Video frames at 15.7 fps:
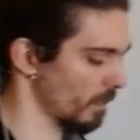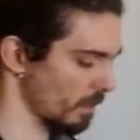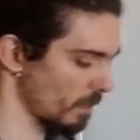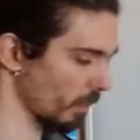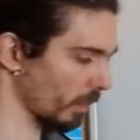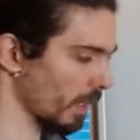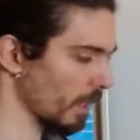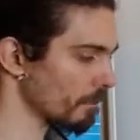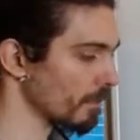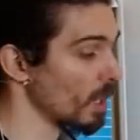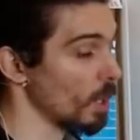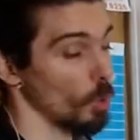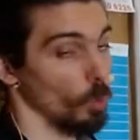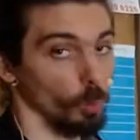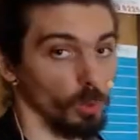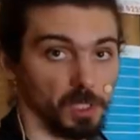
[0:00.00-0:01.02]
Okay?
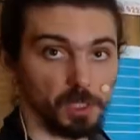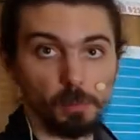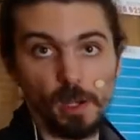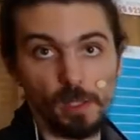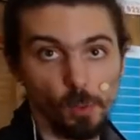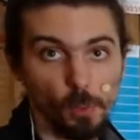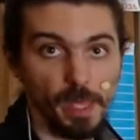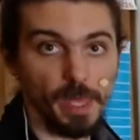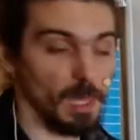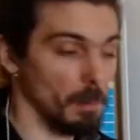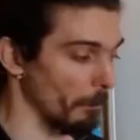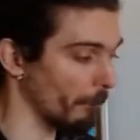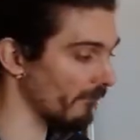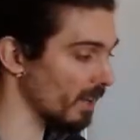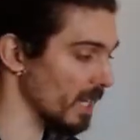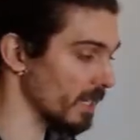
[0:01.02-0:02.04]
Which, by the way,
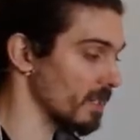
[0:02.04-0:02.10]
imply a